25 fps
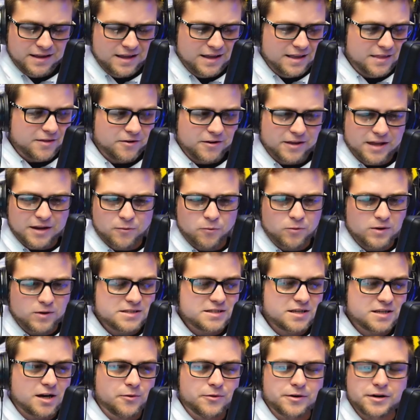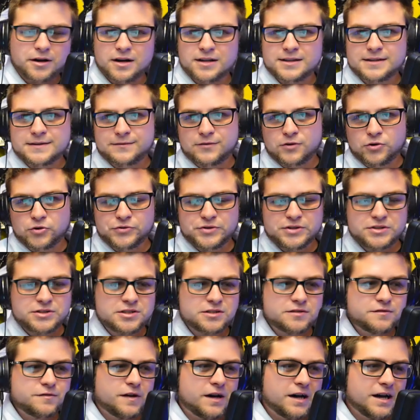they're like, "What's going on? The voltage
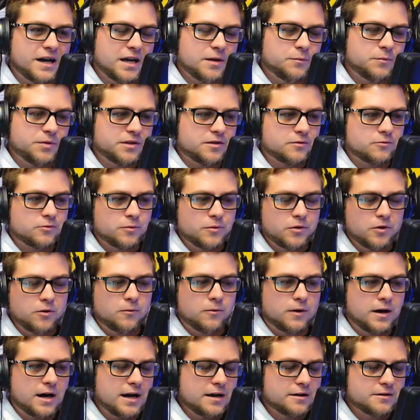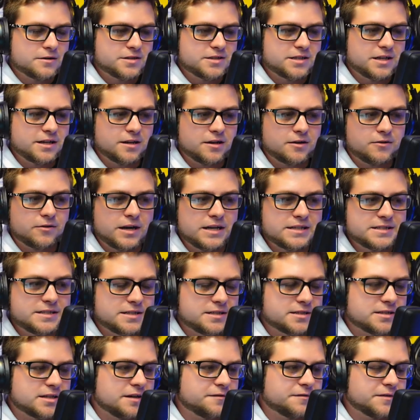is fine, but the remote wire's sending crazy
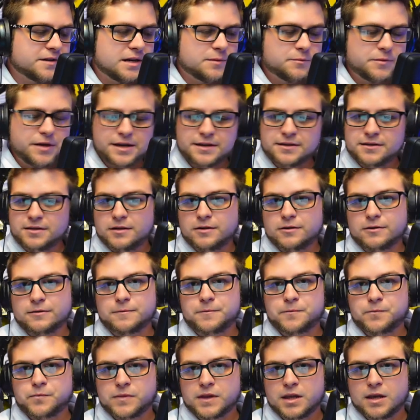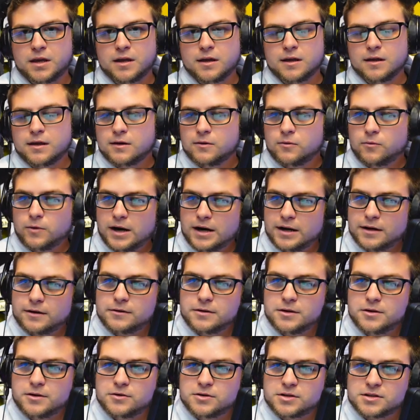stuff." And I'm like, "Dude, why
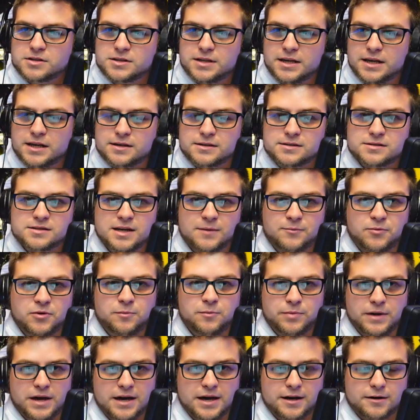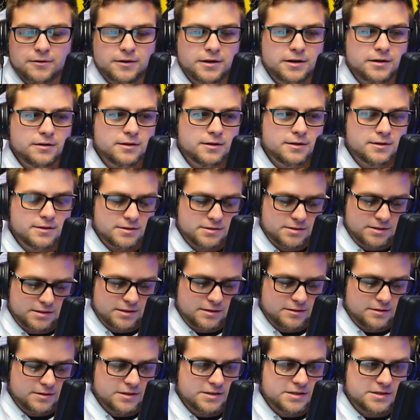don't you just take a separate battery, sit
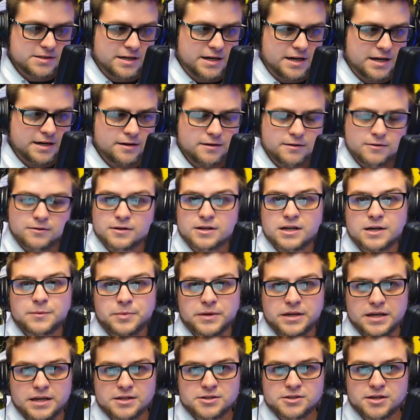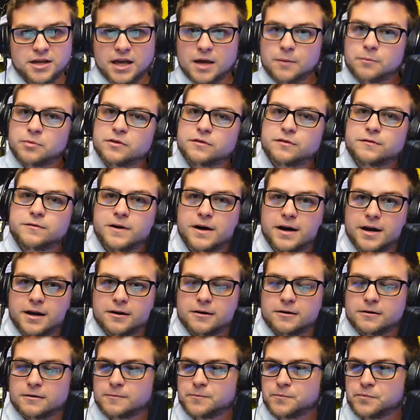it on the side, and hook up each amplifier